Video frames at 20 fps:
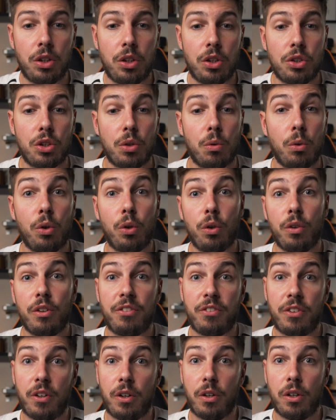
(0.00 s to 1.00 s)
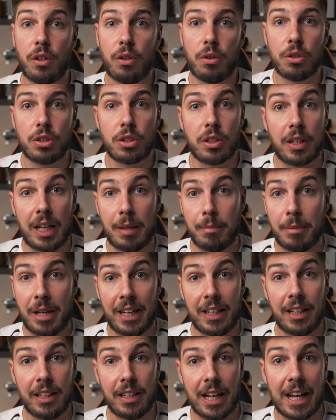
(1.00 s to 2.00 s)
So all the photos that I'm
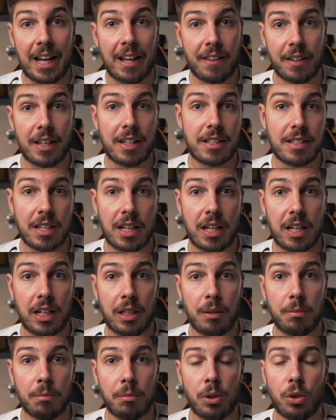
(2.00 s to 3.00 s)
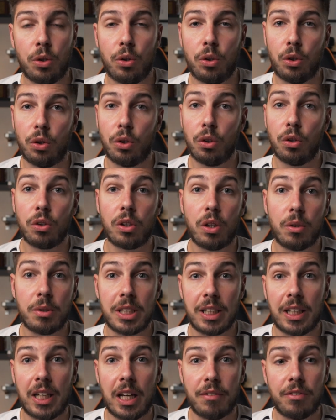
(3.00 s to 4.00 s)
editing at that time will all go
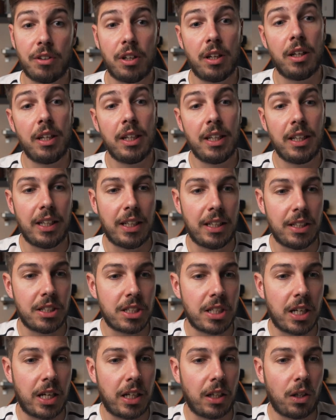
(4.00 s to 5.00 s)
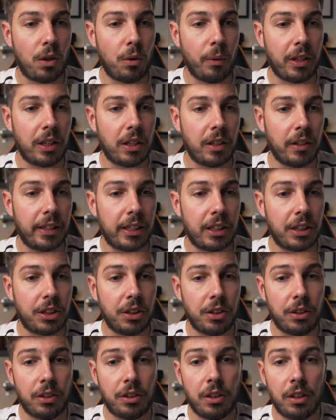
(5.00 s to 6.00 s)
together inside a quick
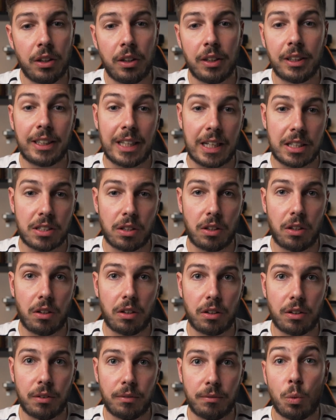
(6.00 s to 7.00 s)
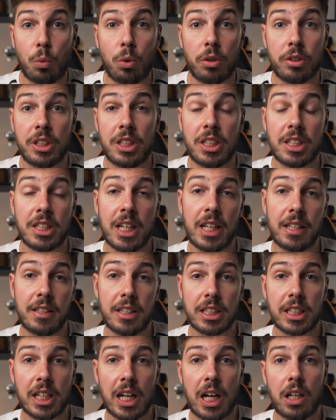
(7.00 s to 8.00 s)
collection catalog. Once inside this
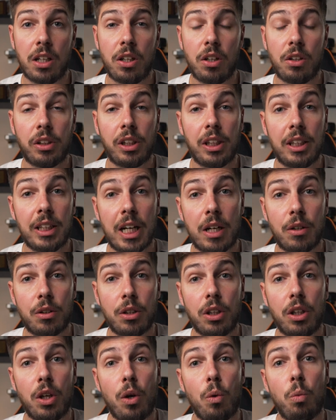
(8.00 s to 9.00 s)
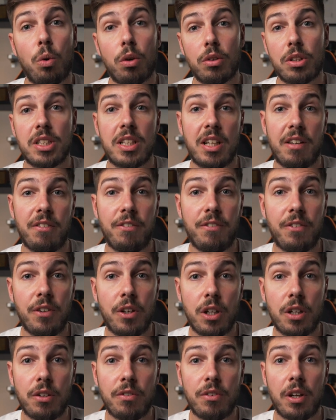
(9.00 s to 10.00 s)
catalog, you now can go one step
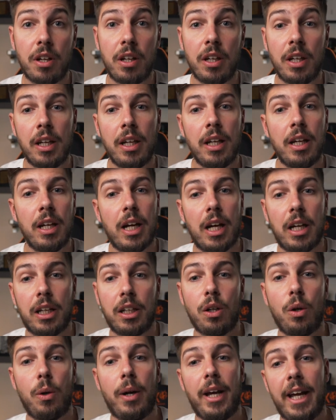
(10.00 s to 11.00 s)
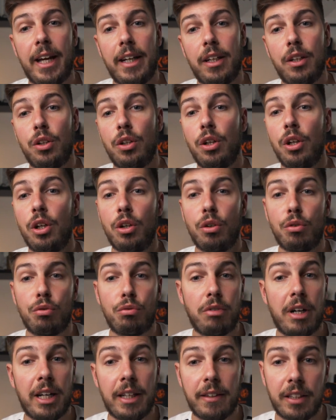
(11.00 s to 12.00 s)
further and go ahead and
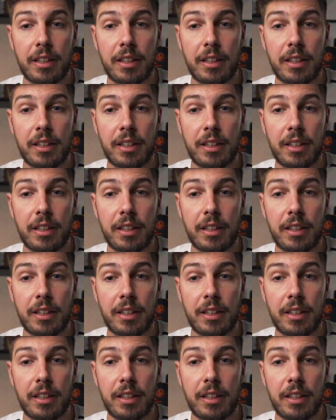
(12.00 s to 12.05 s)
rate